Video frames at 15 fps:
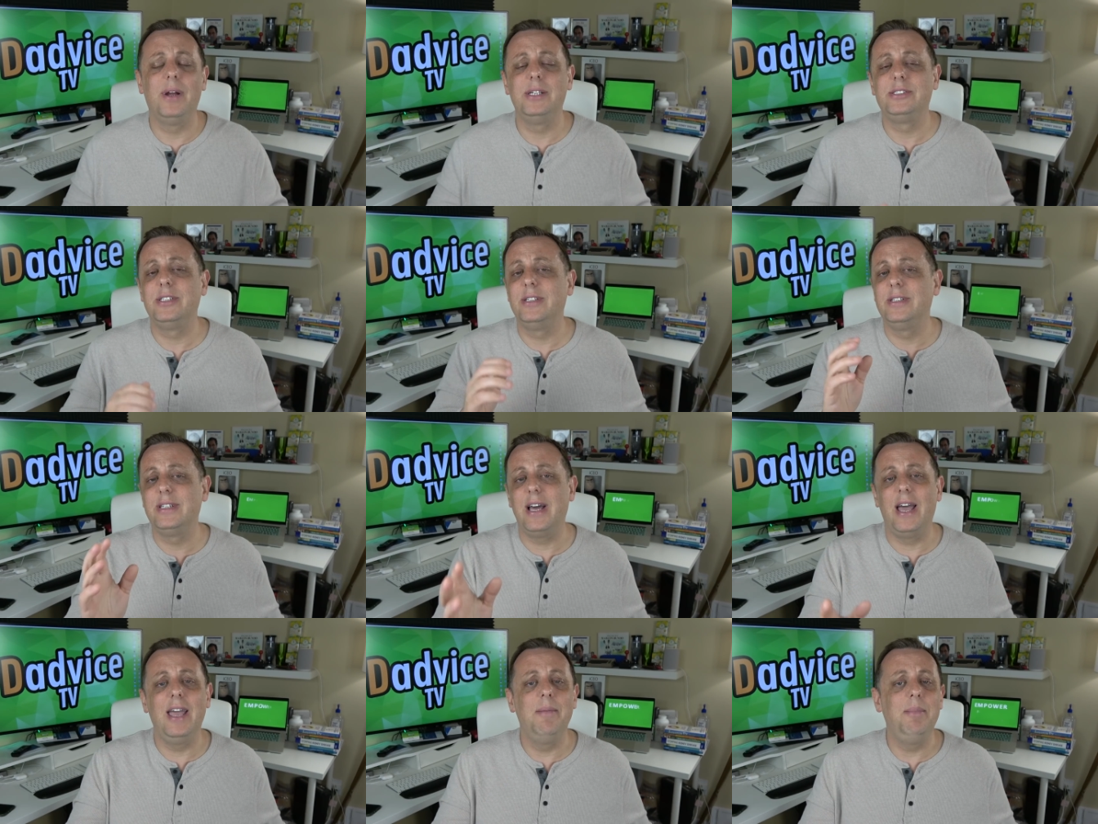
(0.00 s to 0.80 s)
pressure,
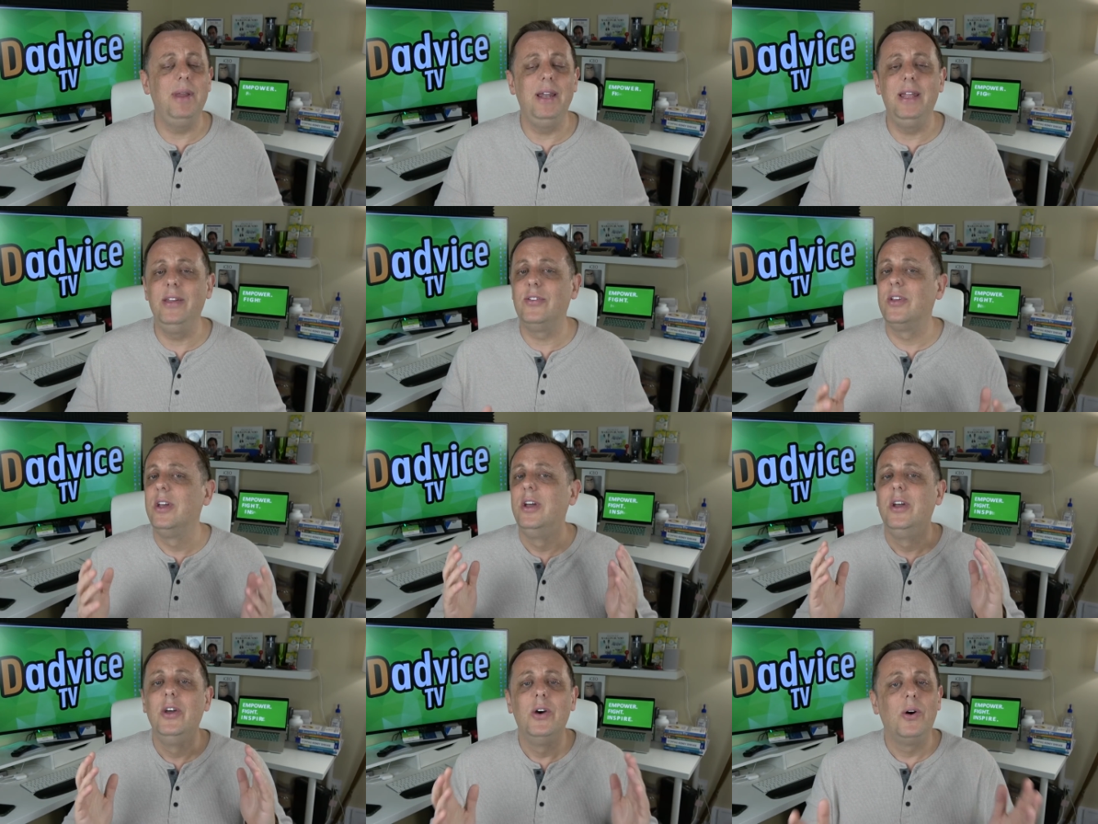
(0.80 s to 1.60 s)
diabetes,
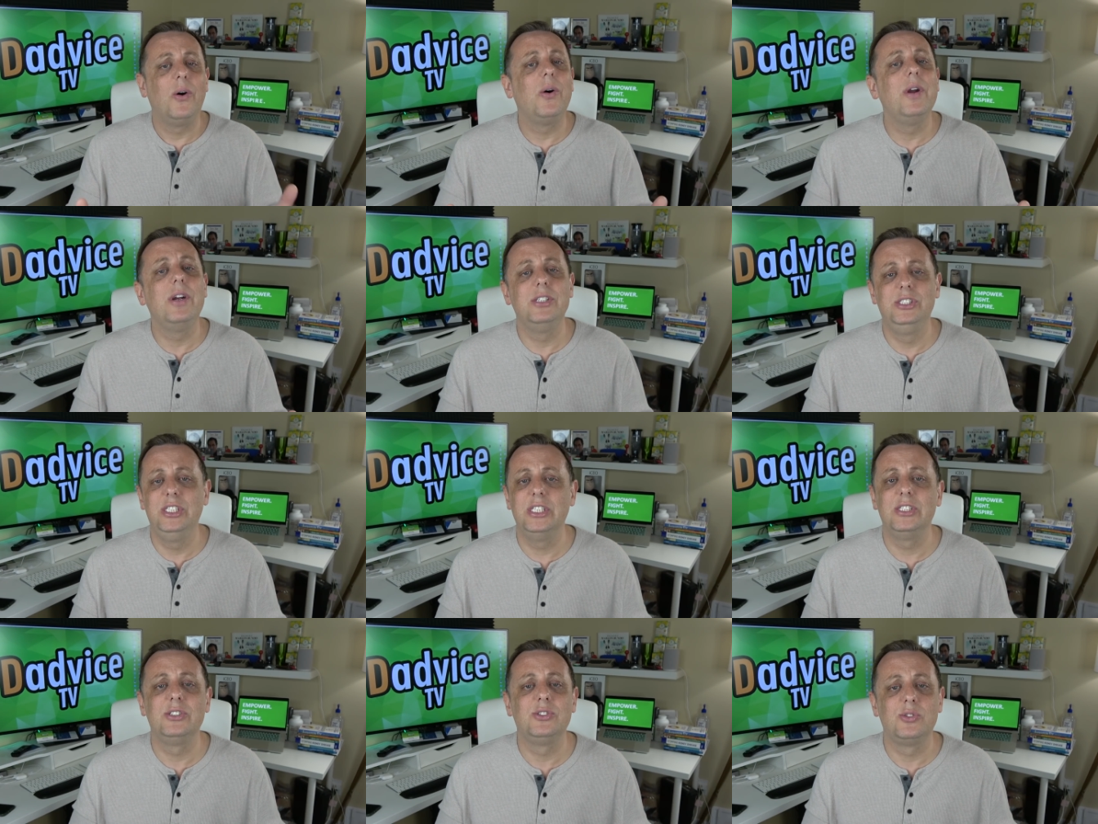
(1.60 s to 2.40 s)
or you're
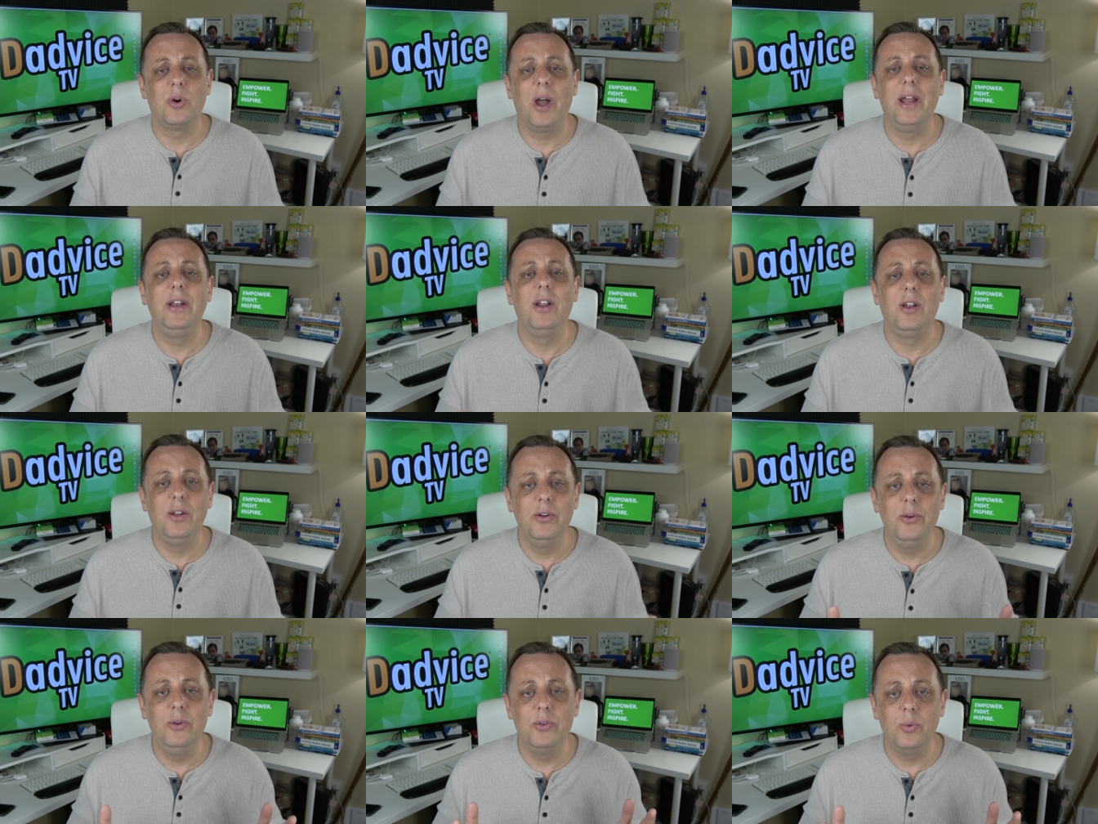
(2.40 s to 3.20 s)
just trying to
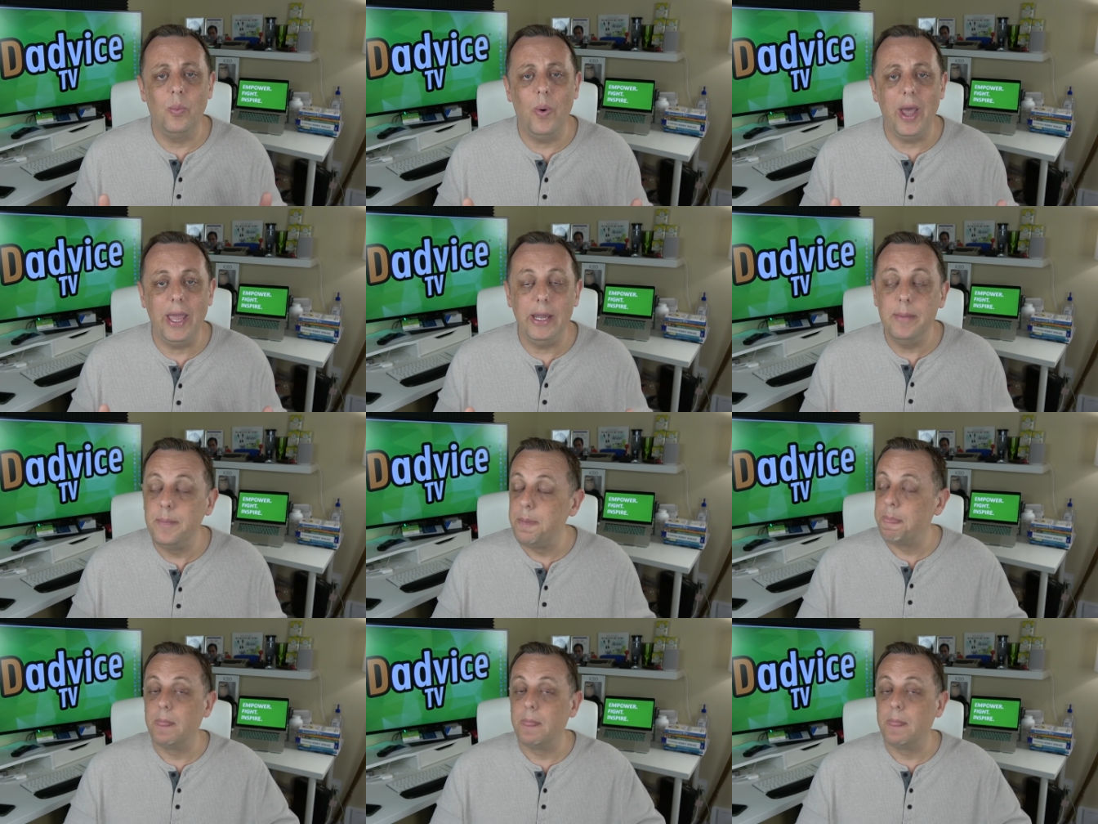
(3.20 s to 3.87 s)
lose weight.